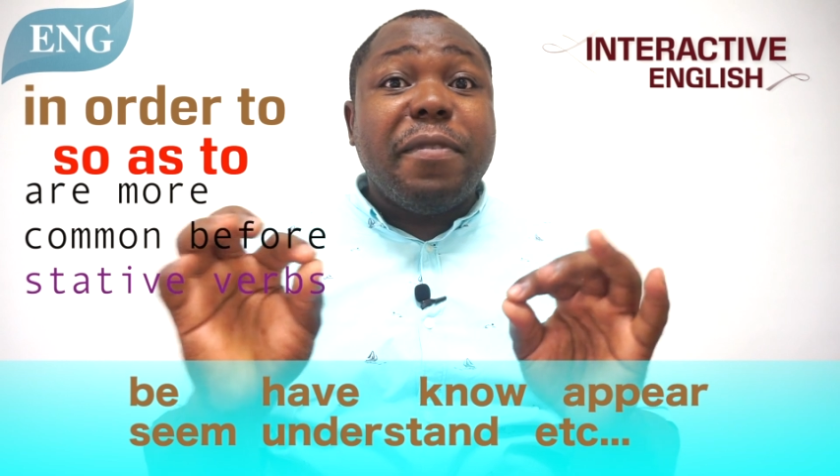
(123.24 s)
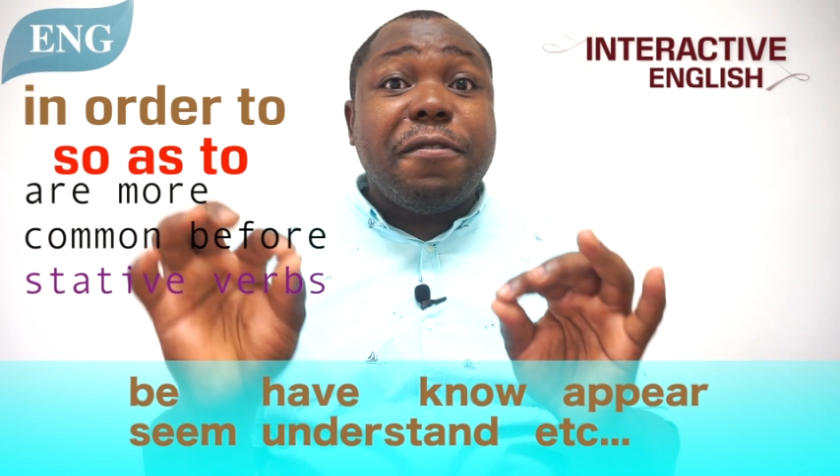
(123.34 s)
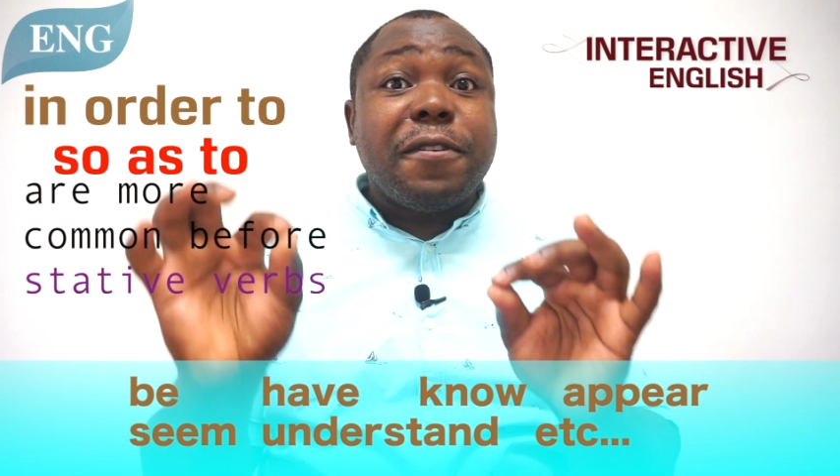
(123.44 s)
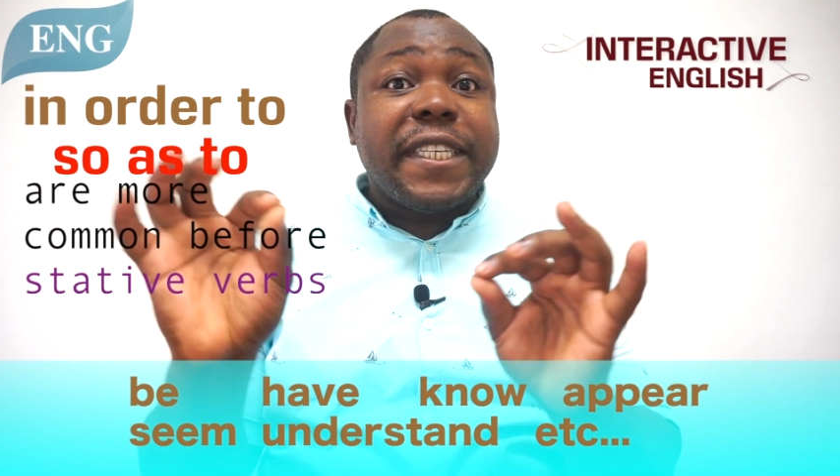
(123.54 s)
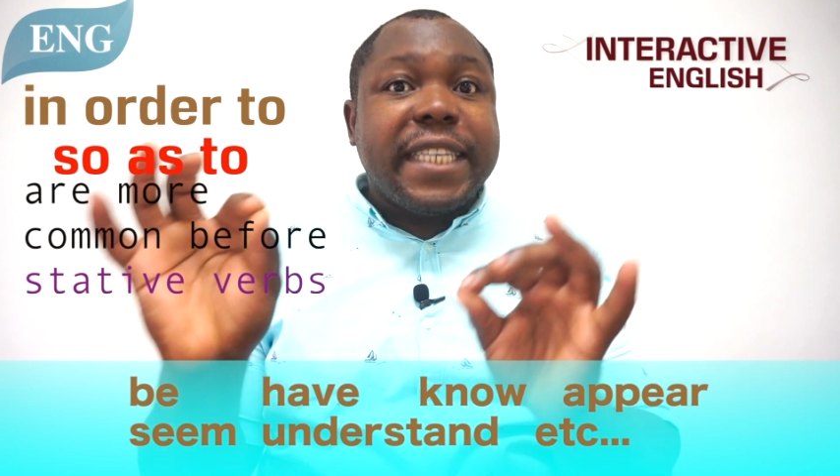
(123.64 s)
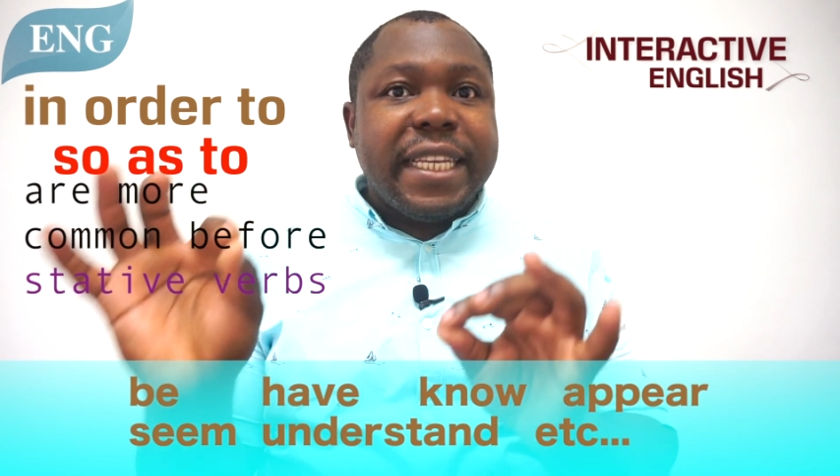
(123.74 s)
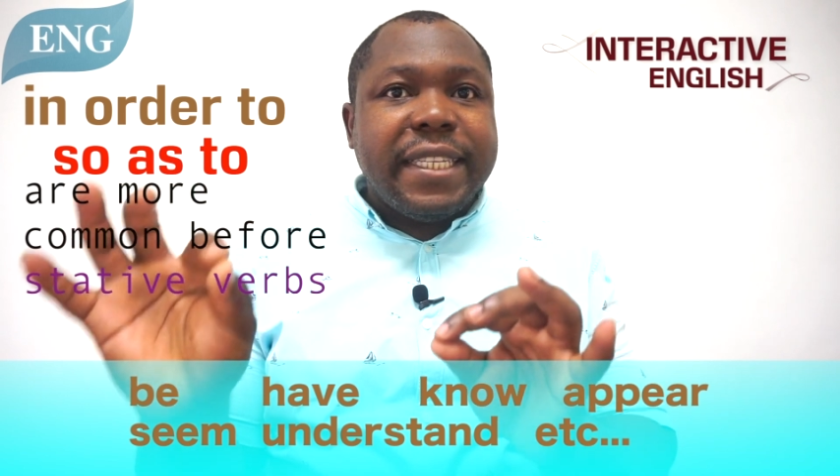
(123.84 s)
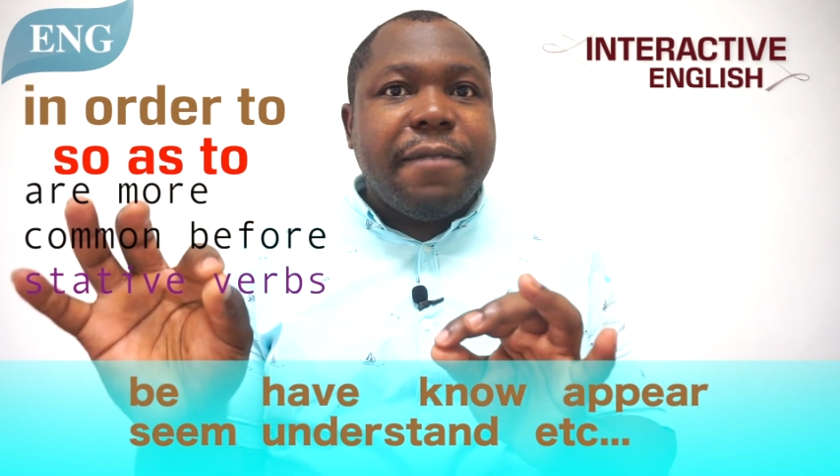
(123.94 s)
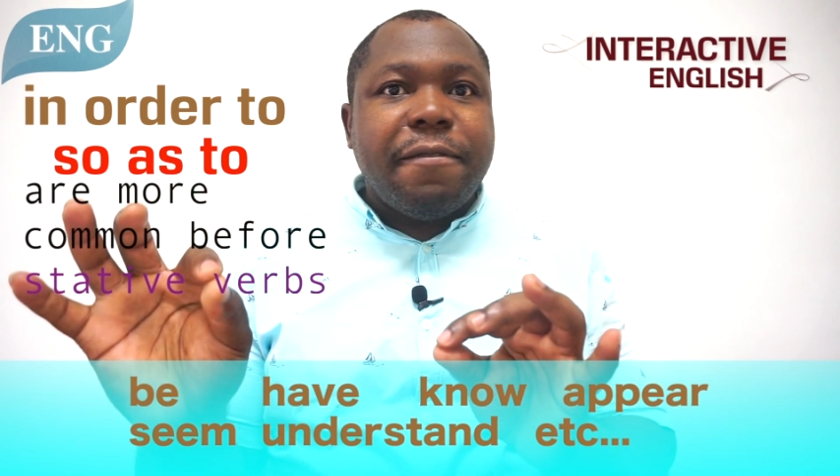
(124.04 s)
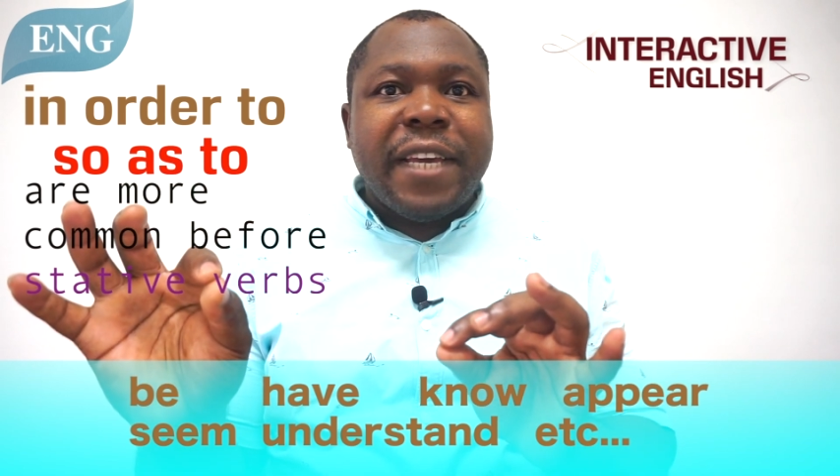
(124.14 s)
before
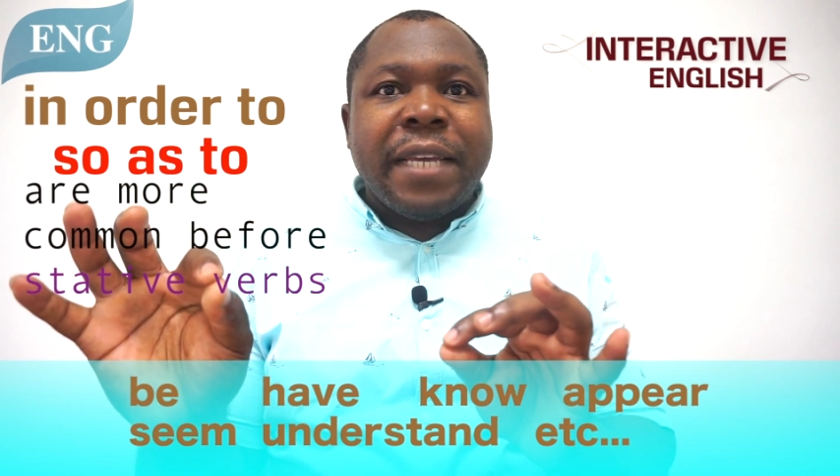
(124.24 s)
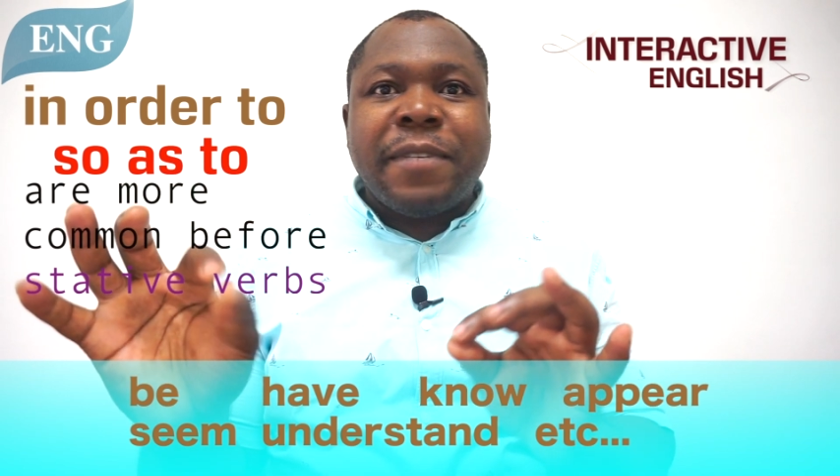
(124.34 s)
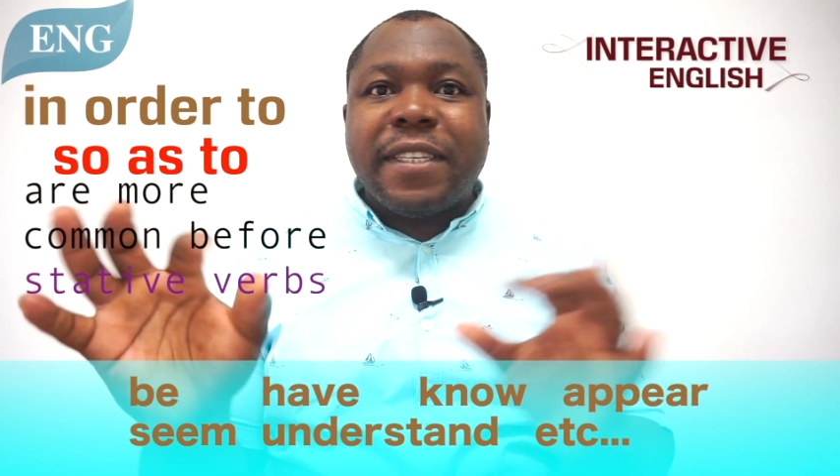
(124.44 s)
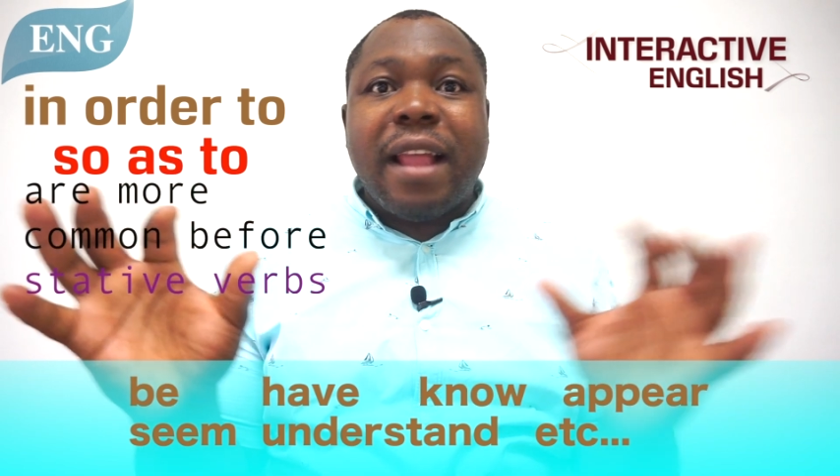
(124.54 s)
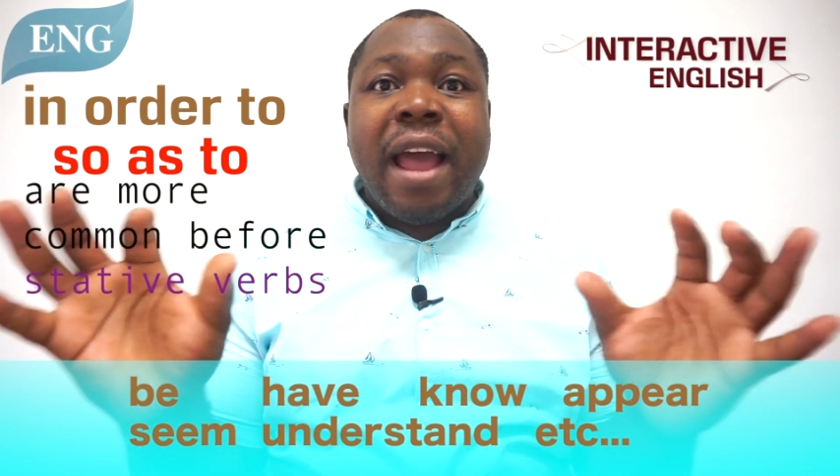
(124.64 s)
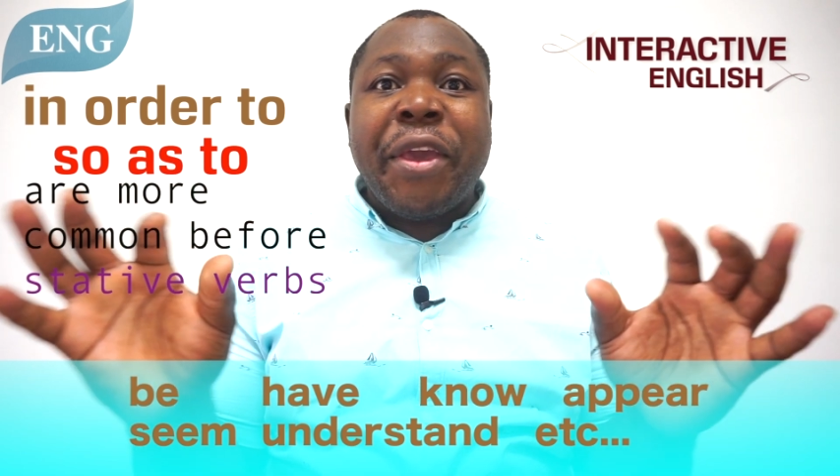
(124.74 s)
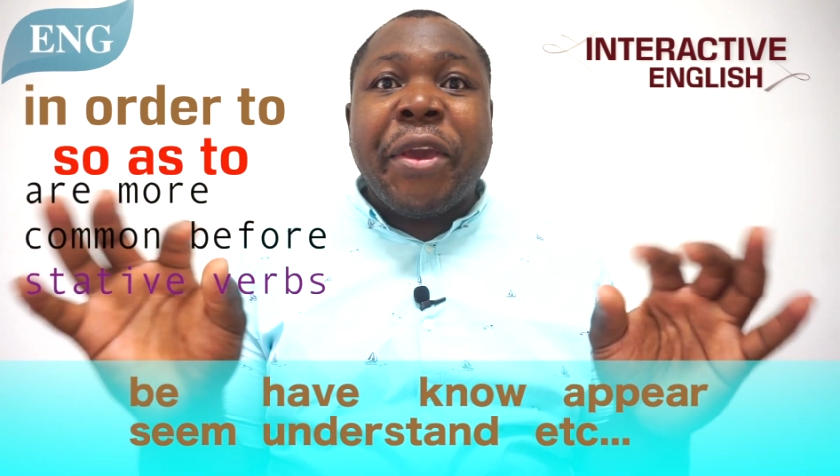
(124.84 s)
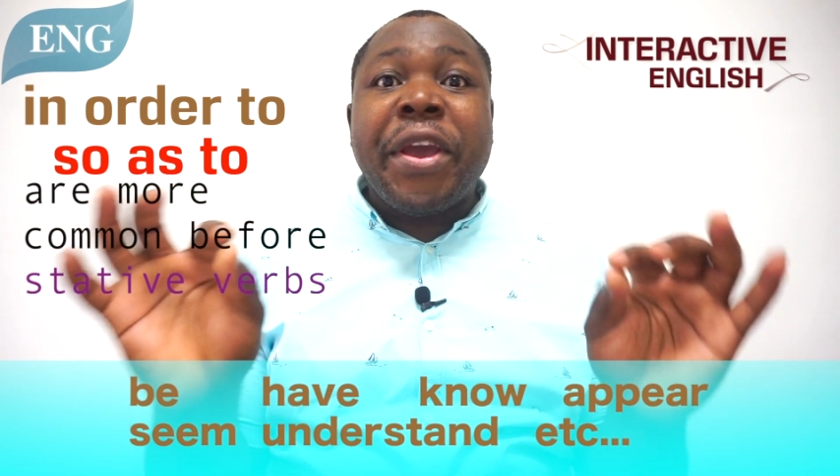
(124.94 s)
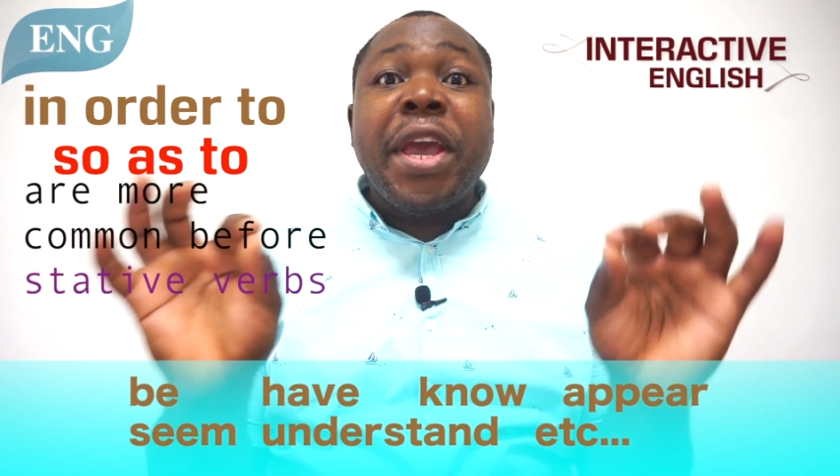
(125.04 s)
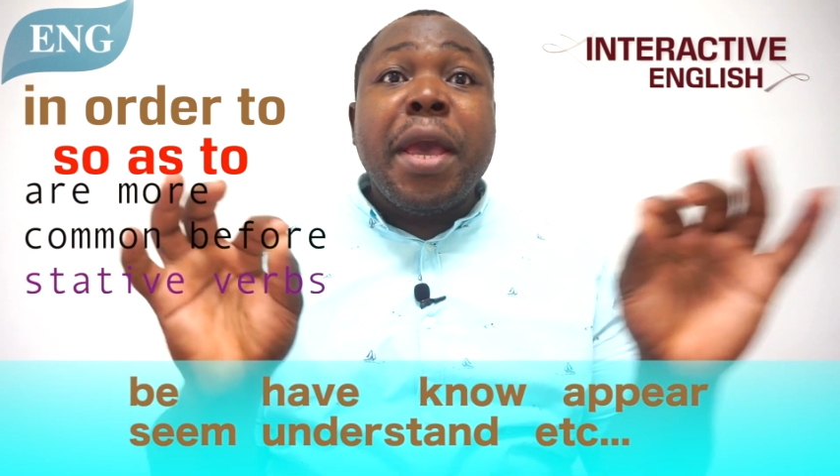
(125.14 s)
stative verbs like